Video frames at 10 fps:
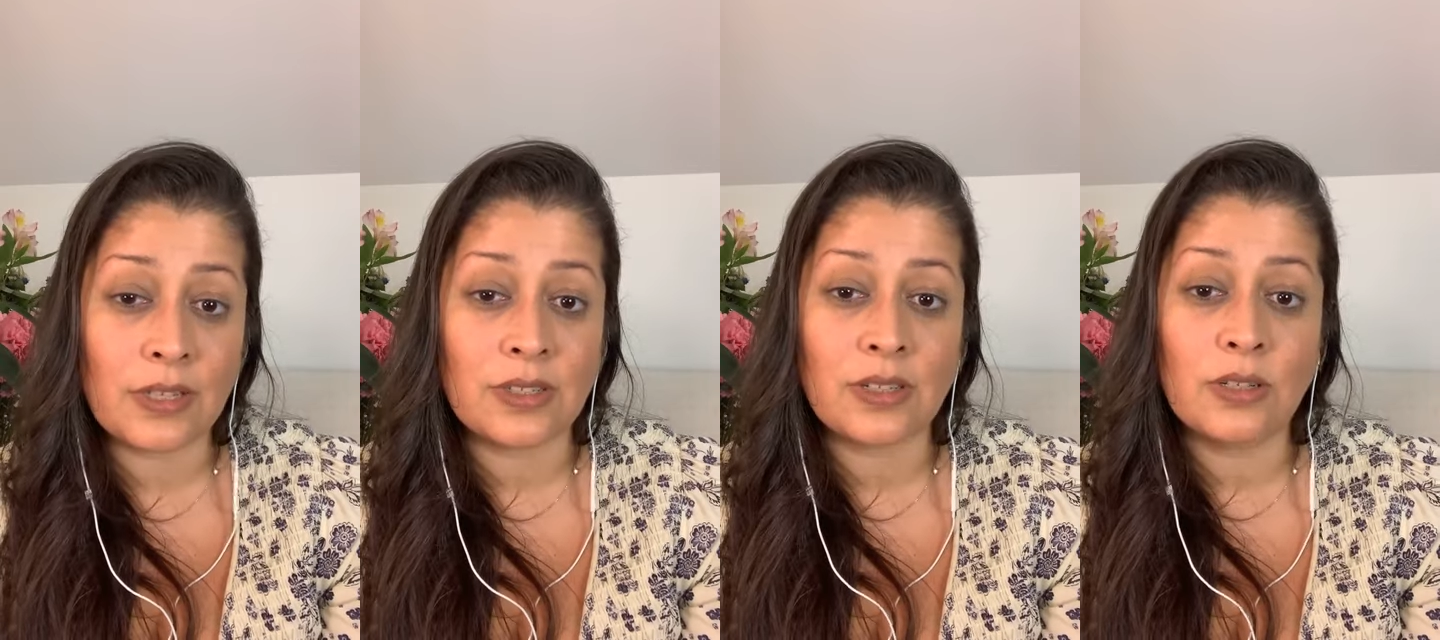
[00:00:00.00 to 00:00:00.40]

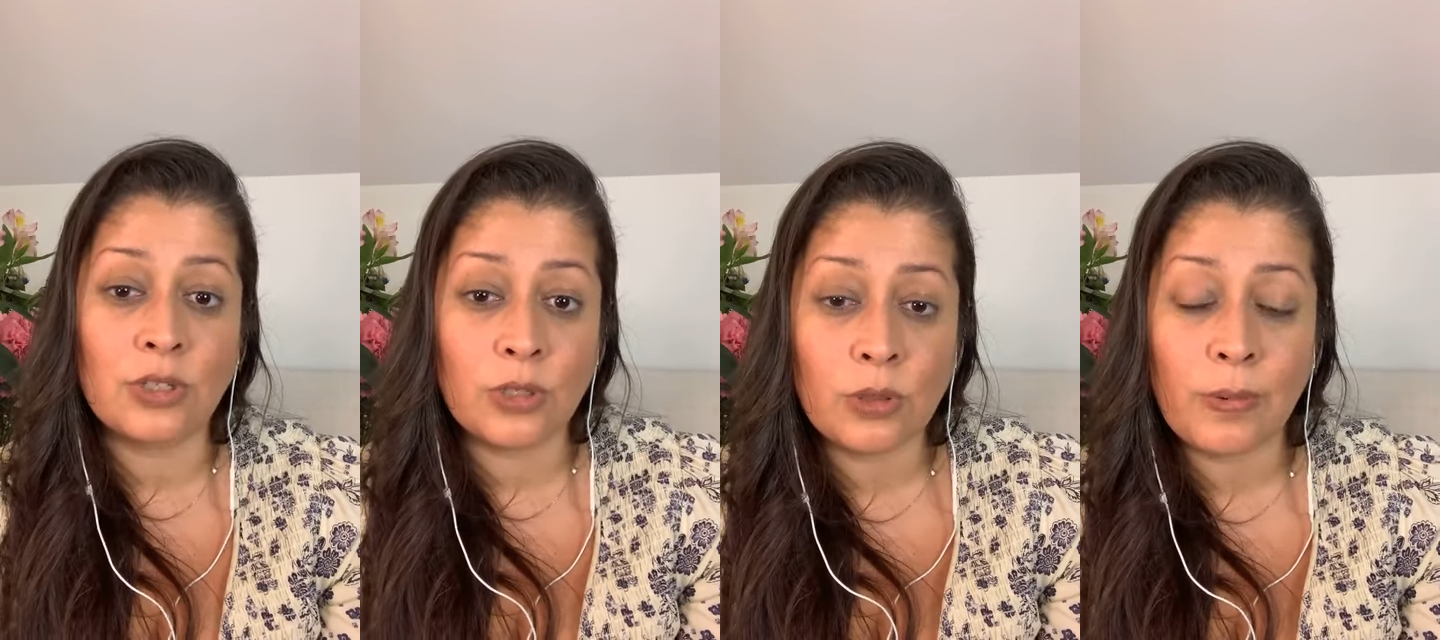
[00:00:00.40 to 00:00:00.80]
based
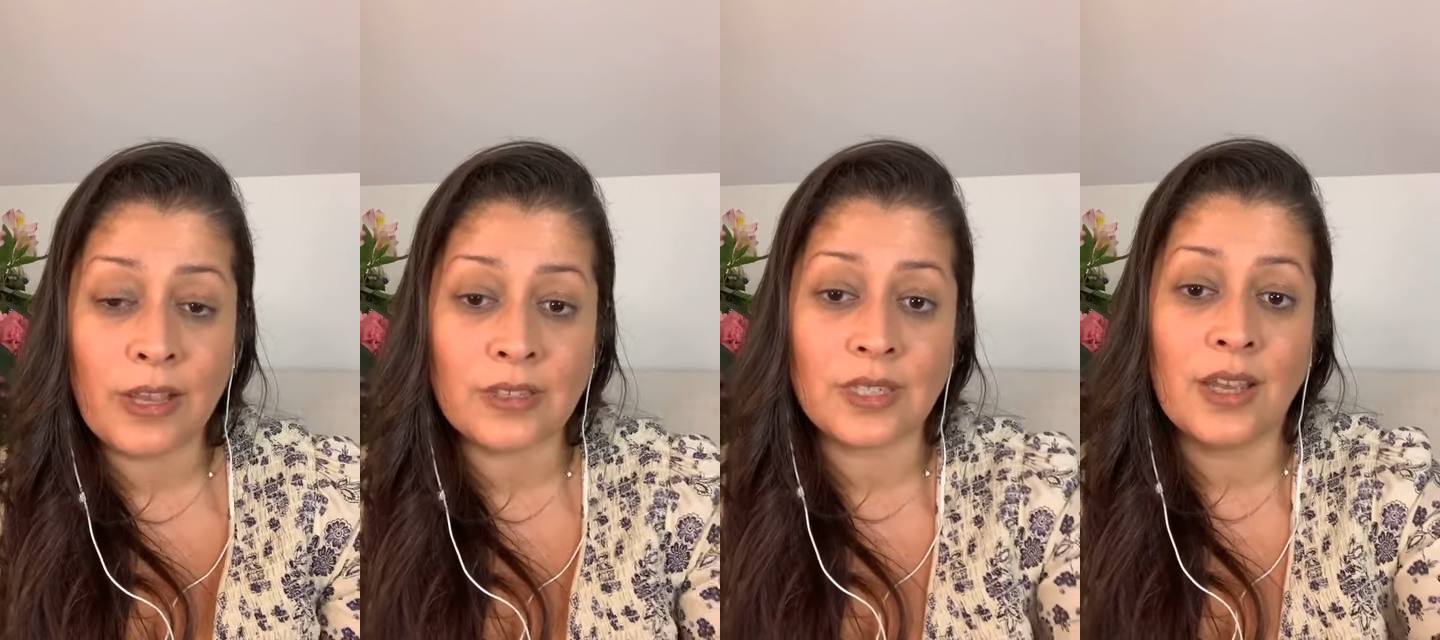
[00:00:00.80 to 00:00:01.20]

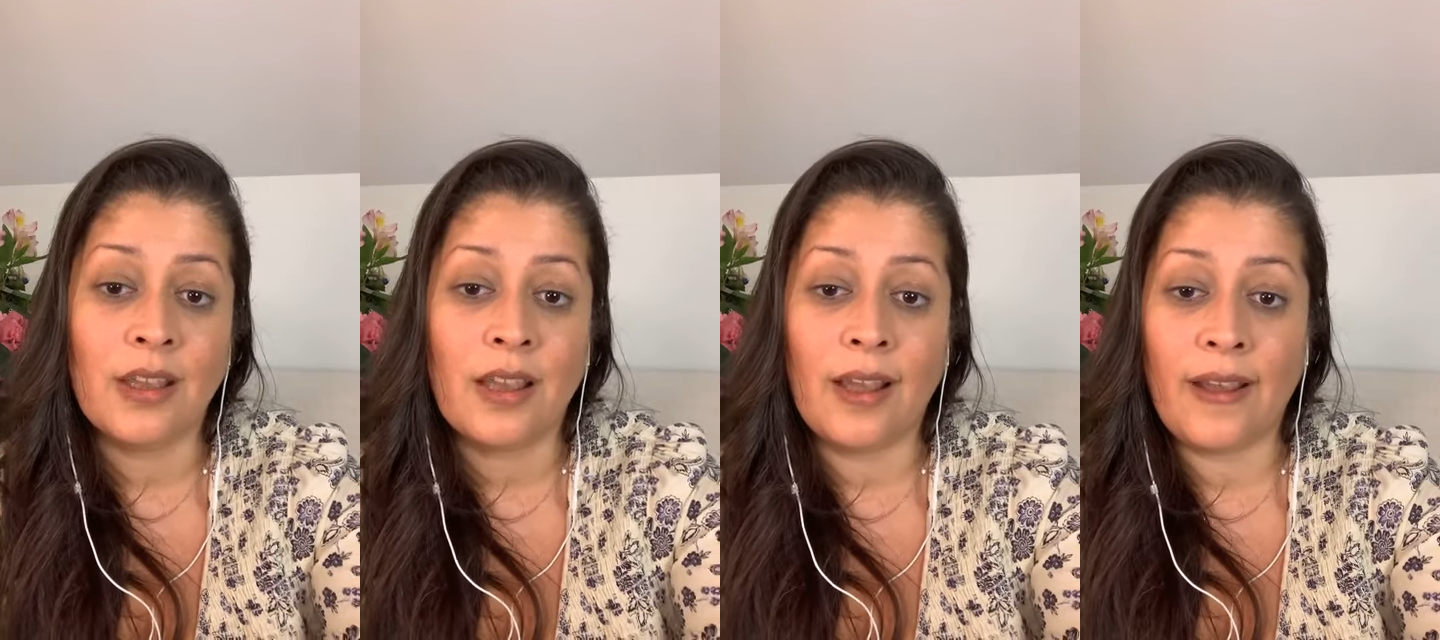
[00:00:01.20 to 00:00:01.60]
toothpaste,
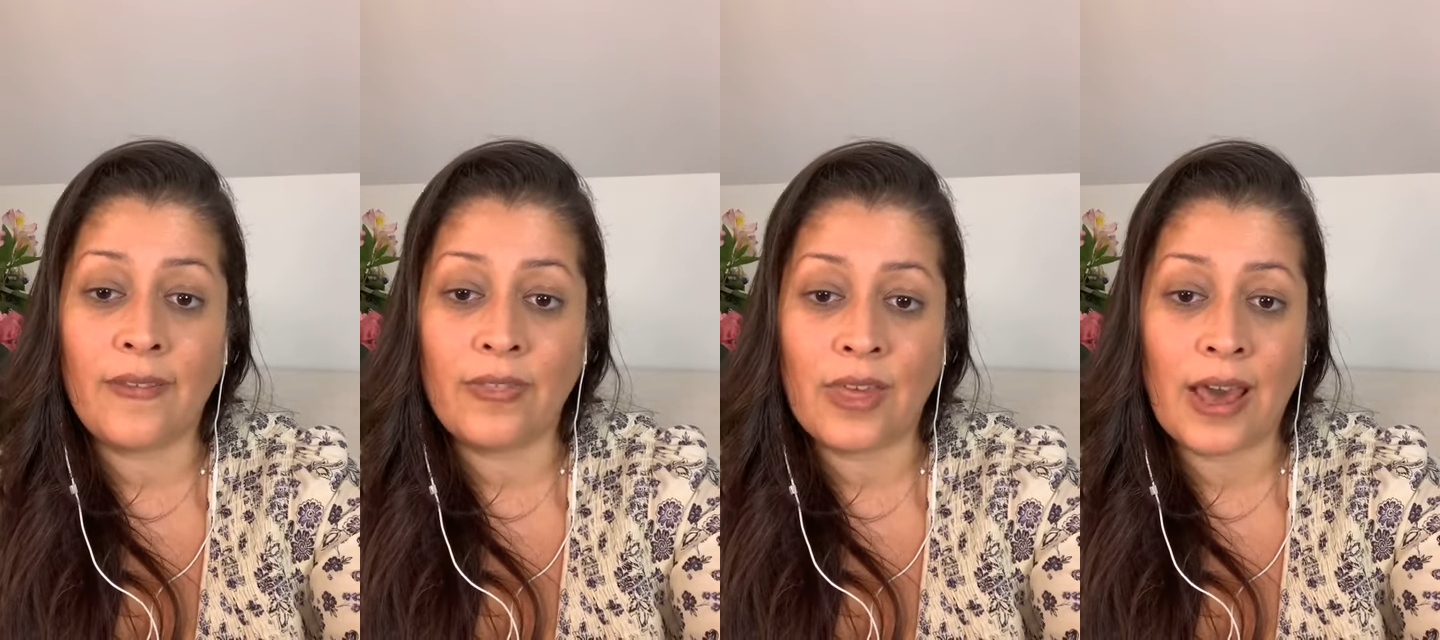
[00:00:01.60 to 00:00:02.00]

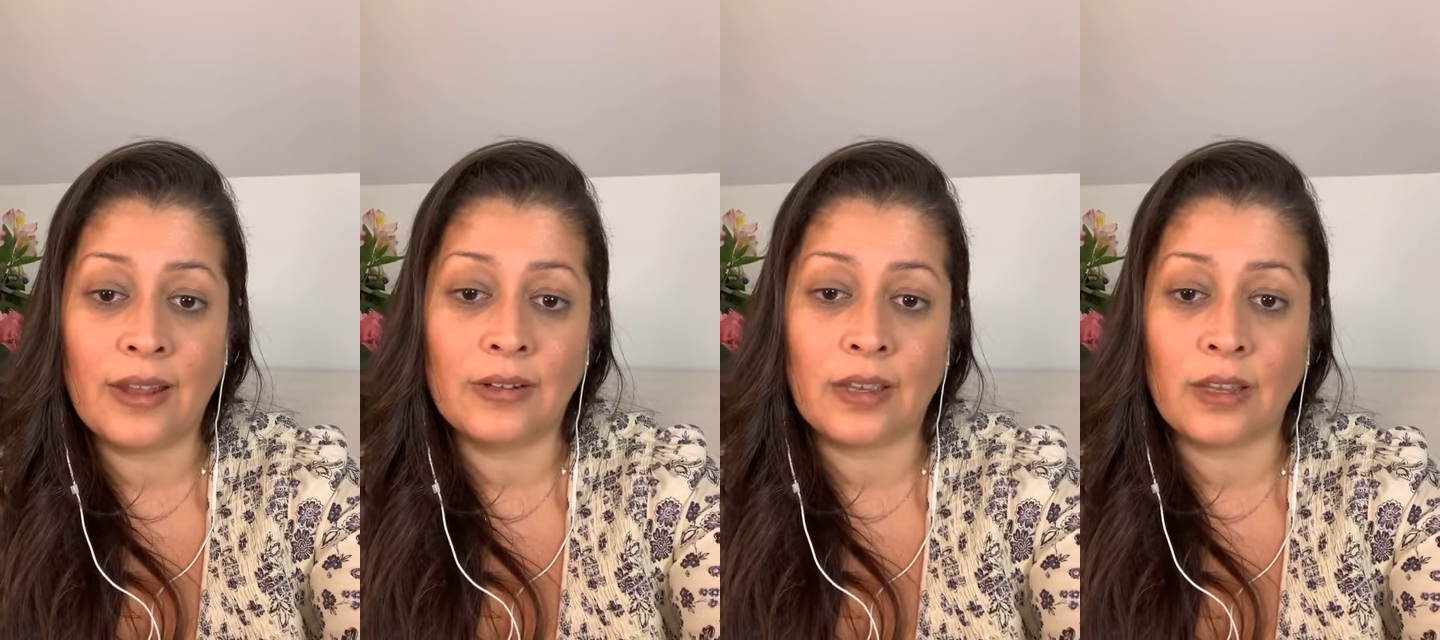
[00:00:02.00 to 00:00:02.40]
and
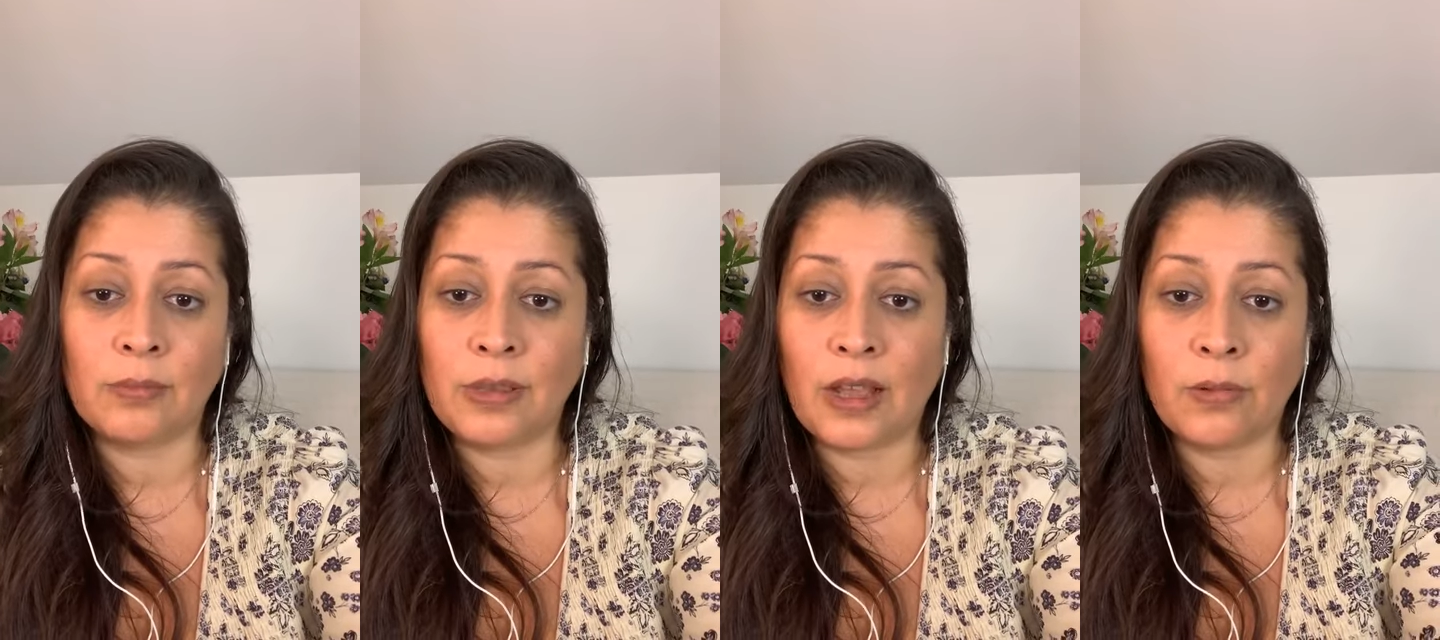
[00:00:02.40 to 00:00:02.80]
that
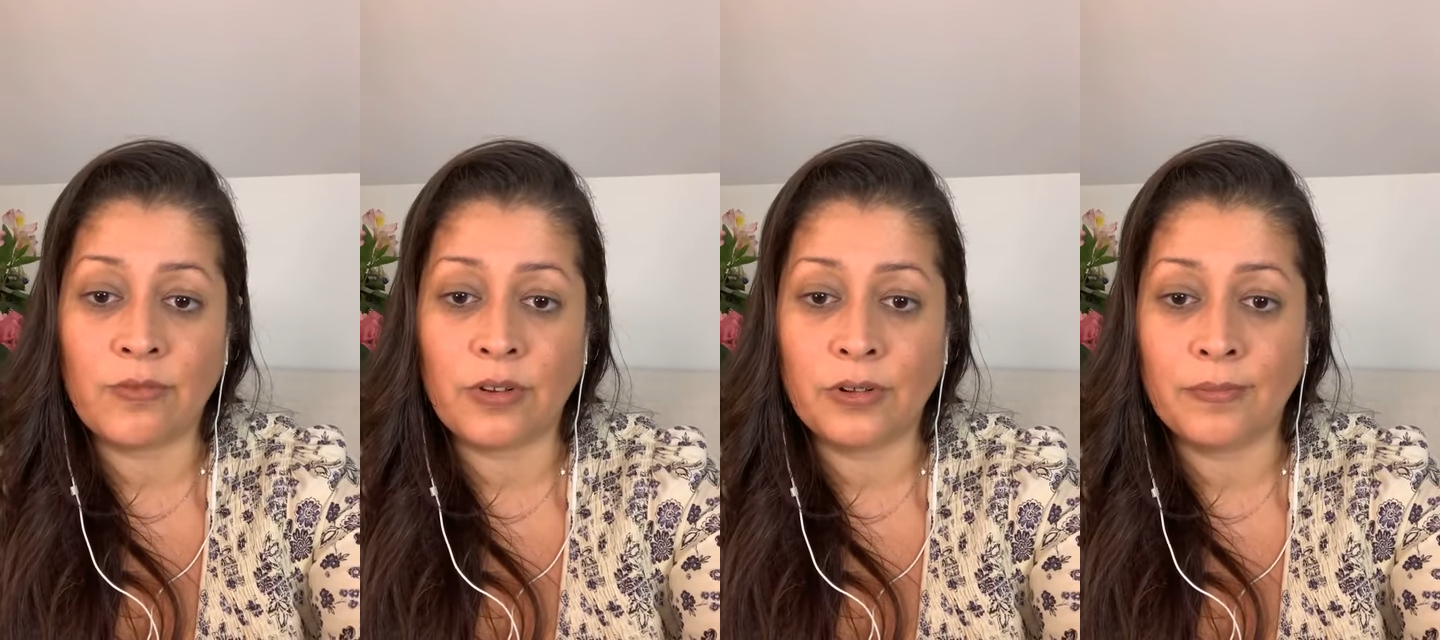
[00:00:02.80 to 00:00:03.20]
can be
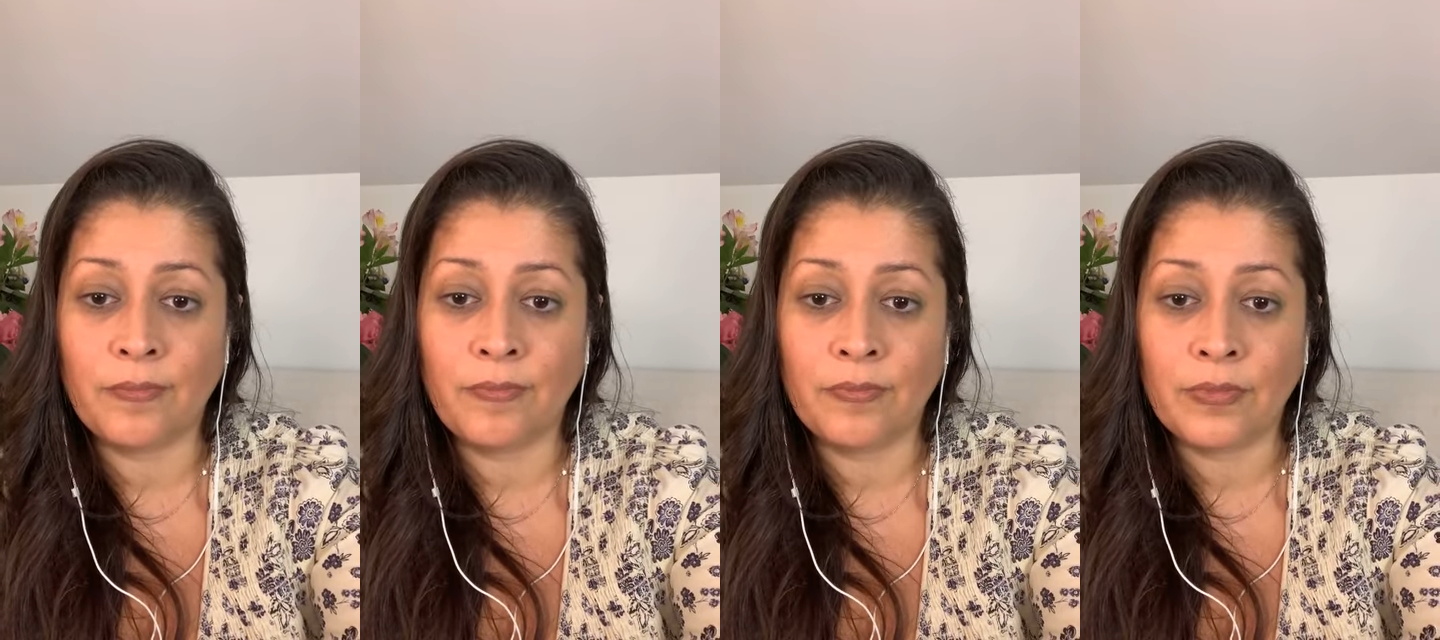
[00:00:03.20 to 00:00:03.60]
helpful.